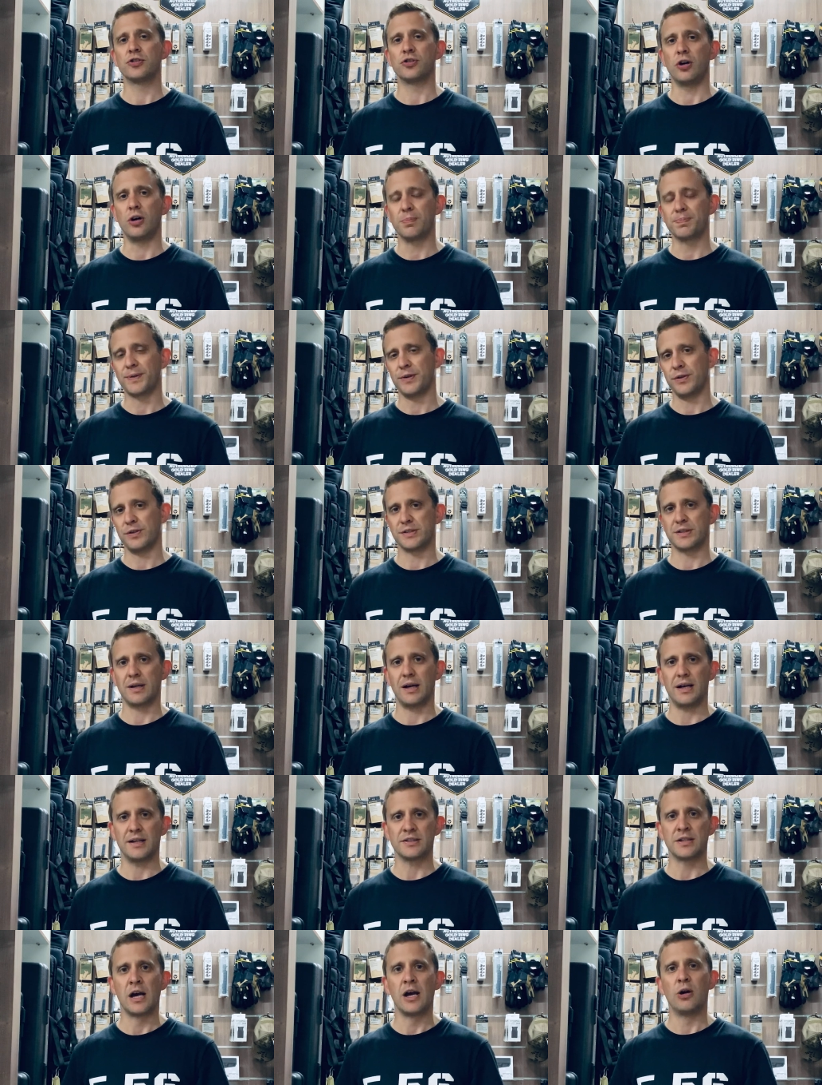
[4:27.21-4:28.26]
top-class
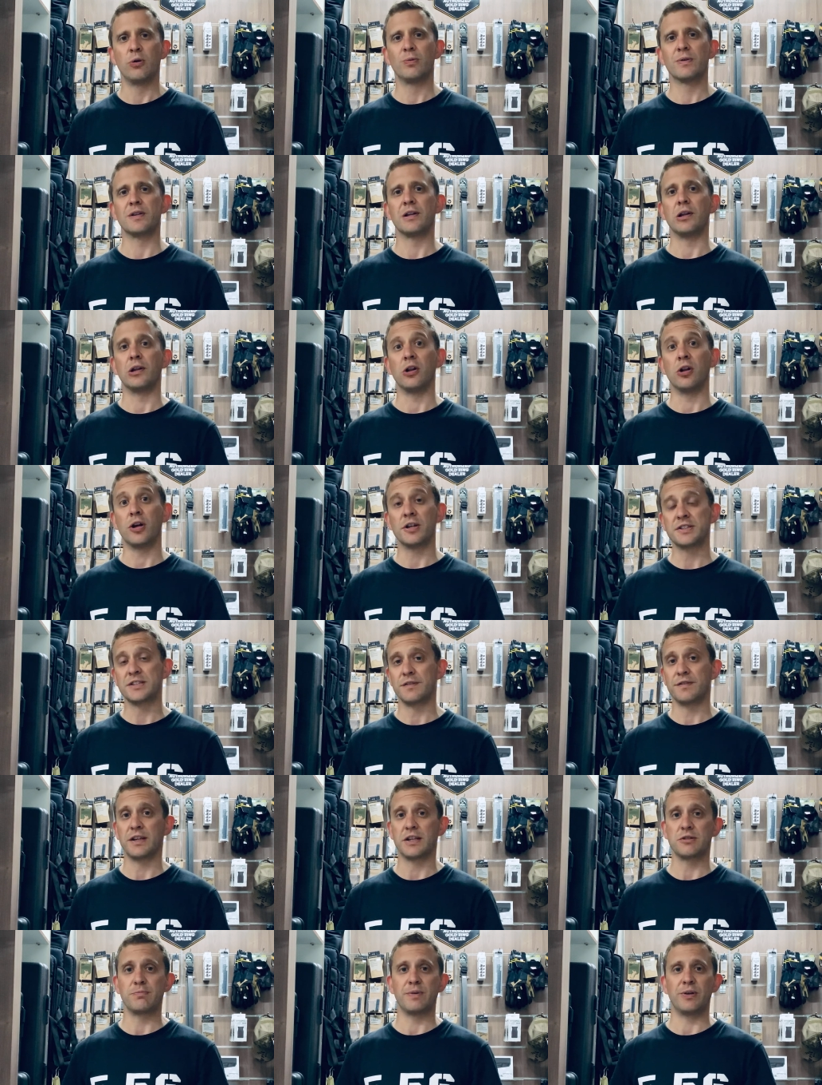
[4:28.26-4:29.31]
guys with lots
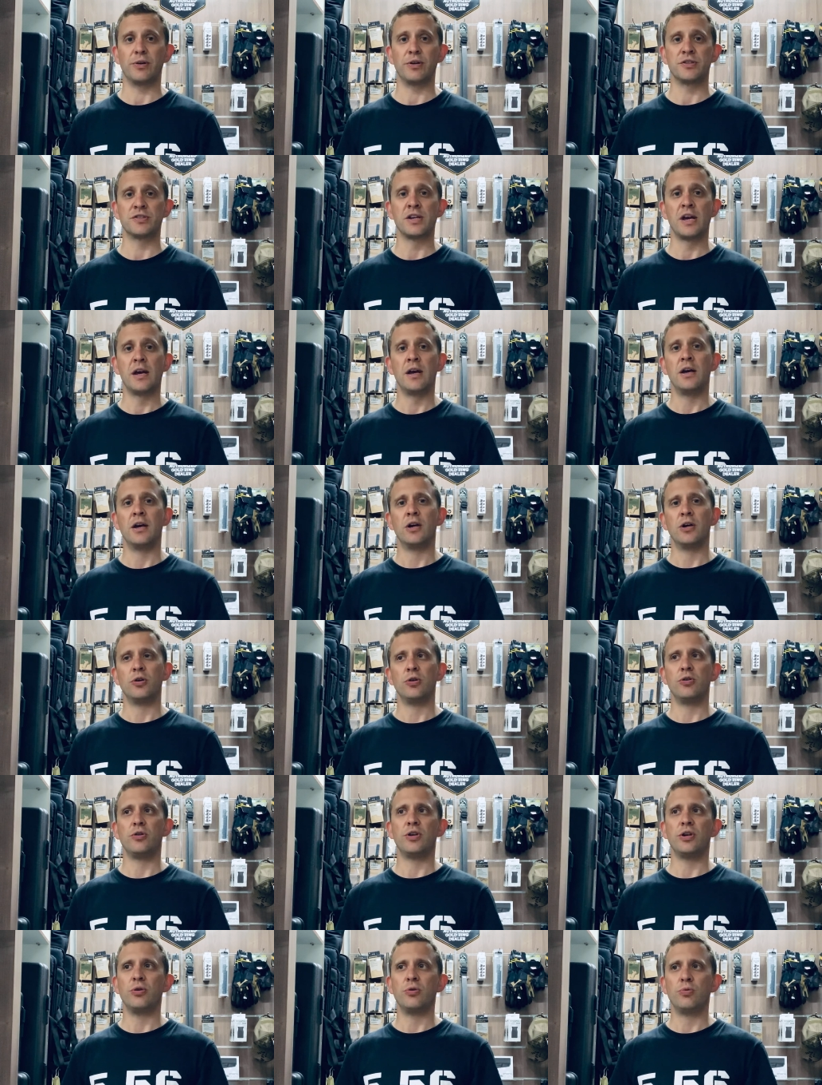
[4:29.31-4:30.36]
of experience who
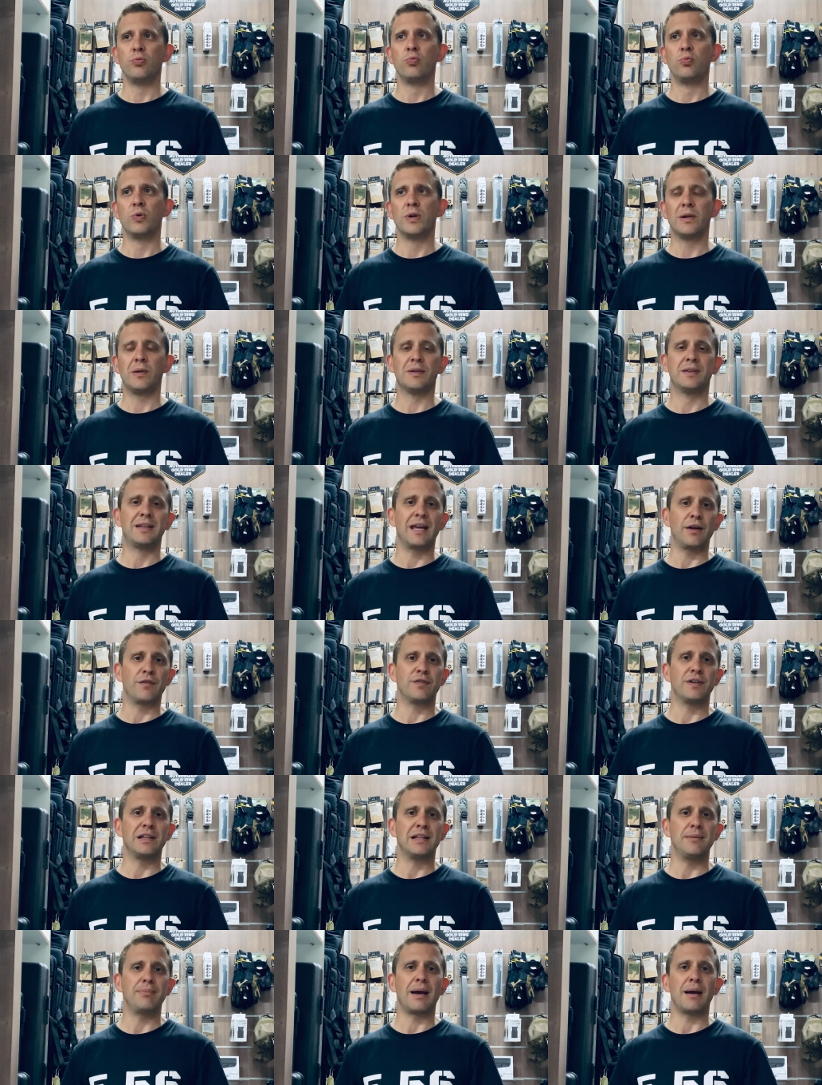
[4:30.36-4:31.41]
you will
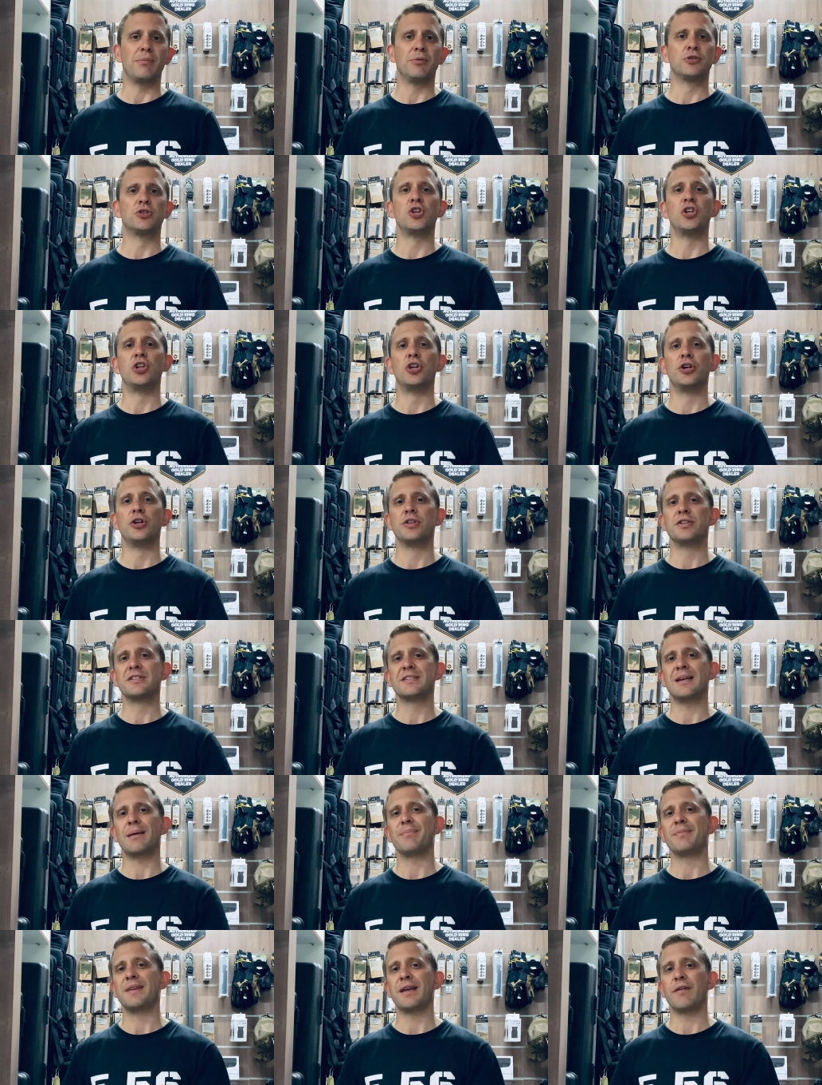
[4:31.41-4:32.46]
definitely be able to learn
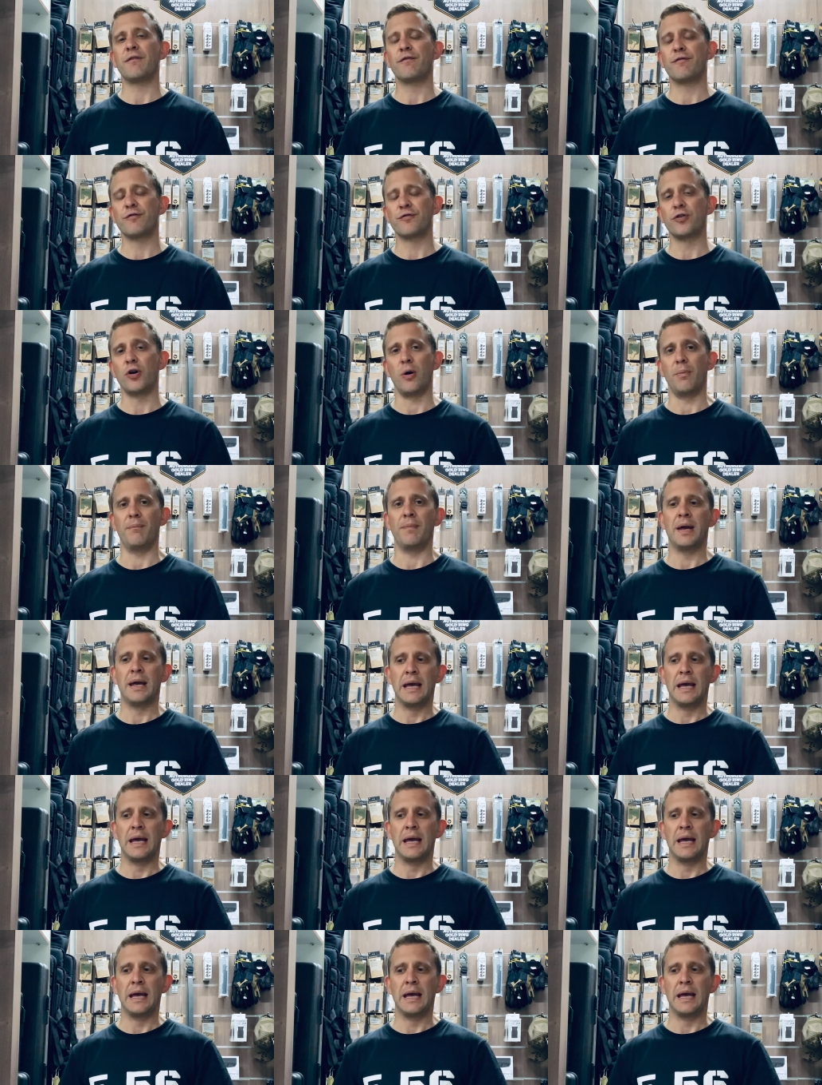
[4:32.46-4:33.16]
something from.